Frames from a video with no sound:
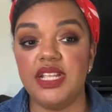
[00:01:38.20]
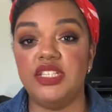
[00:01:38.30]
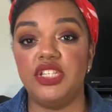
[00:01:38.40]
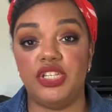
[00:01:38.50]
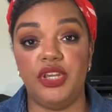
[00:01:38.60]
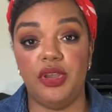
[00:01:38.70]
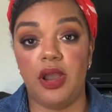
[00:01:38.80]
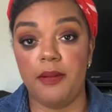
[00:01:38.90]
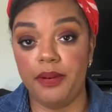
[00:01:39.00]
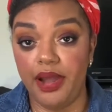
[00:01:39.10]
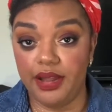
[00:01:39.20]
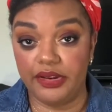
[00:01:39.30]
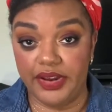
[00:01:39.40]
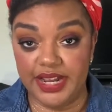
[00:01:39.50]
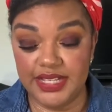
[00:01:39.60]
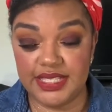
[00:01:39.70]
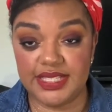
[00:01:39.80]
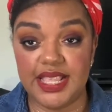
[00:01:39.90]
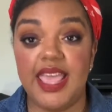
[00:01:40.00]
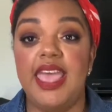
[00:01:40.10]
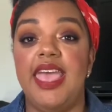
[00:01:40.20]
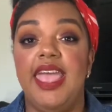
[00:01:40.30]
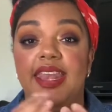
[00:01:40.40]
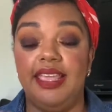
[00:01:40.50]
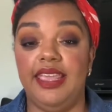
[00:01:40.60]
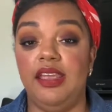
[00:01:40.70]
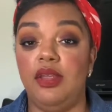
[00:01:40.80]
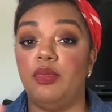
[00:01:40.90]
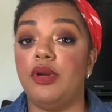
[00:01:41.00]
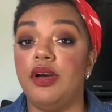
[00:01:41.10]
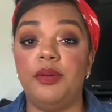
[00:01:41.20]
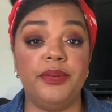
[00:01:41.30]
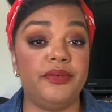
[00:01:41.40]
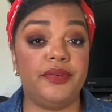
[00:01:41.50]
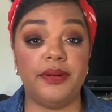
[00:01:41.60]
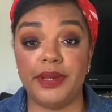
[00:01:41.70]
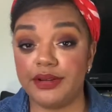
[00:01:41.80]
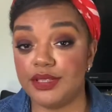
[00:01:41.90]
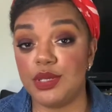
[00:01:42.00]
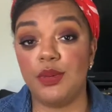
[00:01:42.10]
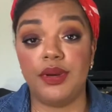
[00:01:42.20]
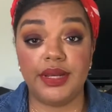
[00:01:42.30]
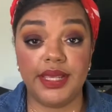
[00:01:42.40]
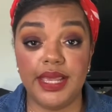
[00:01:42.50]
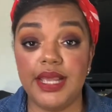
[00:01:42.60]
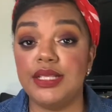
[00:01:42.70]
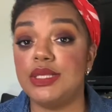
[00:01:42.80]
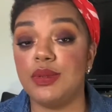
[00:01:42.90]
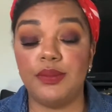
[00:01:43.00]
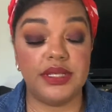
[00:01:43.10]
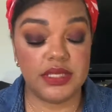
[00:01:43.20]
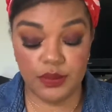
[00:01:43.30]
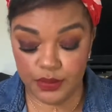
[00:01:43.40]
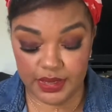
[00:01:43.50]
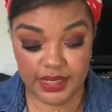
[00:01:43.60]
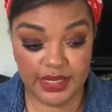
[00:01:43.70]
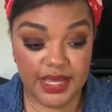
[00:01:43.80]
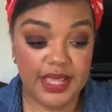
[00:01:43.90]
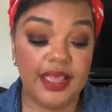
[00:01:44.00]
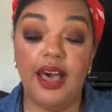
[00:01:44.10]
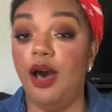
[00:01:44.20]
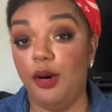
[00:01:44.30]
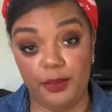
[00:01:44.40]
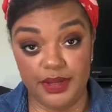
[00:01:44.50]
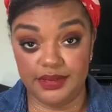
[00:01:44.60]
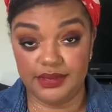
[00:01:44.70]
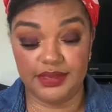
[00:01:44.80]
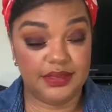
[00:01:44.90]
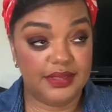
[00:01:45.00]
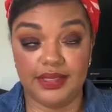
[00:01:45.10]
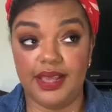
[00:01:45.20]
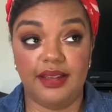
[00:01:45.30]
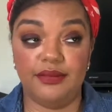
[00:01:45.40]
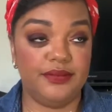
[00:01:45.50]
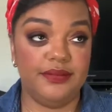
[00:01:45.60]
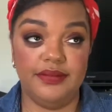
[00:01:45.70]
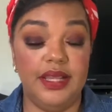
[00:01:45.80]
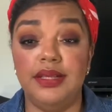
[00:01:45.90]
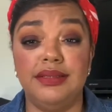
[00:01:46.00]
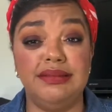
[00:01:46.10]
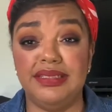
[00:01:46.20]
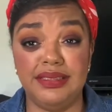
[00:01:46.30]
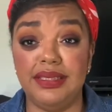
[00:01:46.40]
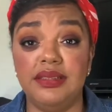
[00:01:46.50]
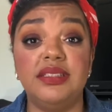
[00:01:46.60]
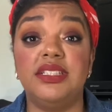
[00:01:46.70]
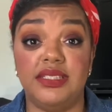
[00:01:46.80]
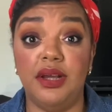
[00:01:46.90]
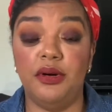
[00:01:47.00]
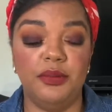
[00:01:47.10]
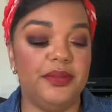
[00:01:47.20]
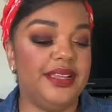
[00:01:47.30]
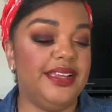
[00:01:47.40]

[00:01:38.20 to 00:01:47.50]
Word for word: to show you our progress. And again, we're hoping for a better twenty twenty-one, hoping, like just just hope.